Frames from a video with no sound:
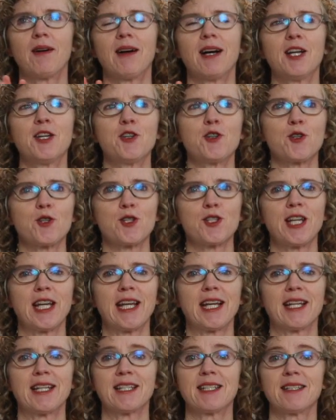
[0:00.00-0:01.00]

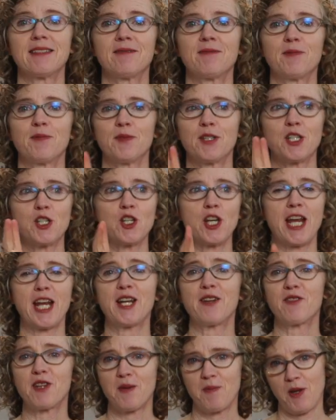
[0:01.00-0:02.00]
understand the
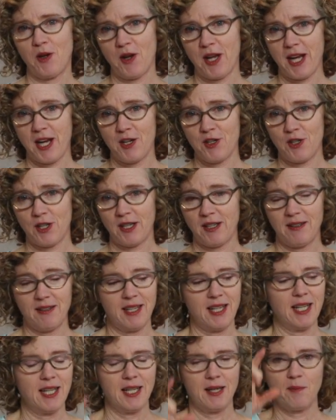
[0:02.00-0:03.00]
chain of communication.
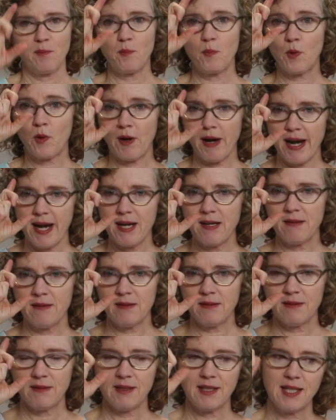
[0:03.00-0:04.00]
Brain,
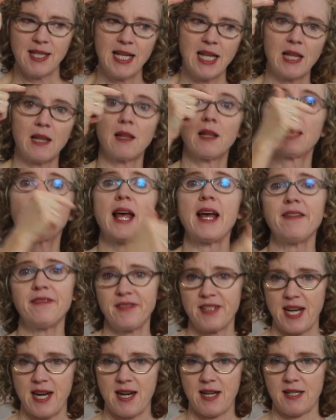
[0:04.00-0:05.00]

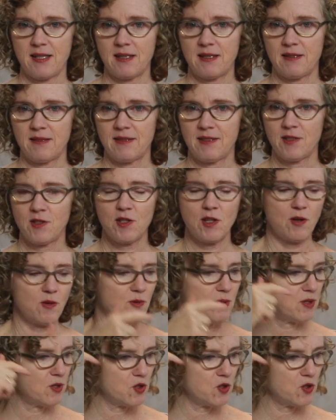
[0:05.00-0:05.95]
left hand. So